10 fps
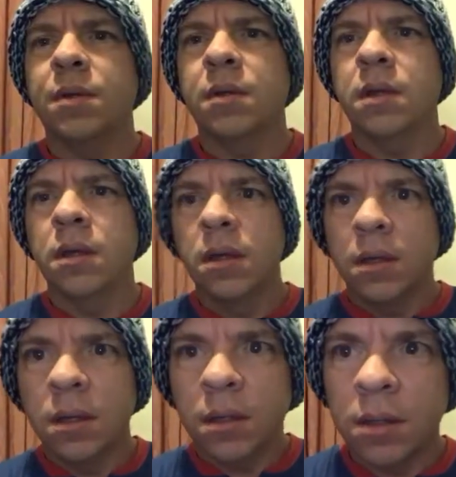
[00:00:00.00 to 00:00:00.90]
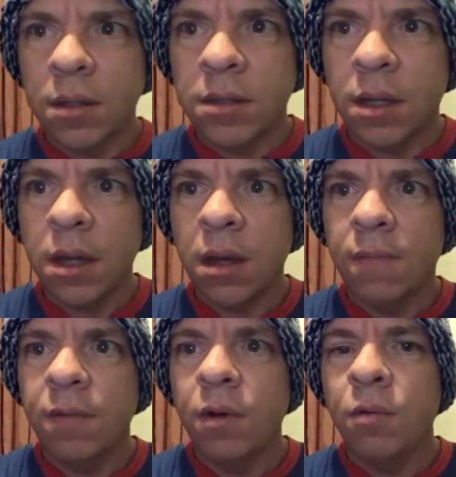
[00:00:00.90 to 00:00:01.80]
One because I
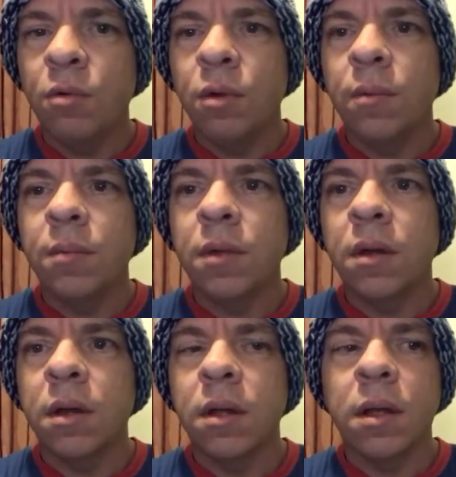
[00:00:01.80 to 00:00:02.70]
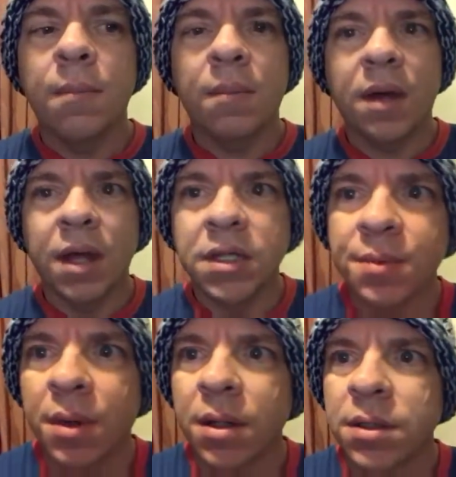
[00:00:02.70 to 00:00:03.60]
have no room on my
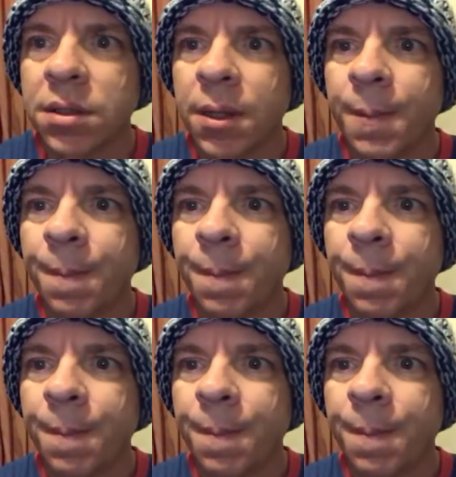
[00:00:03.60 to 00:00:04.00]
spots,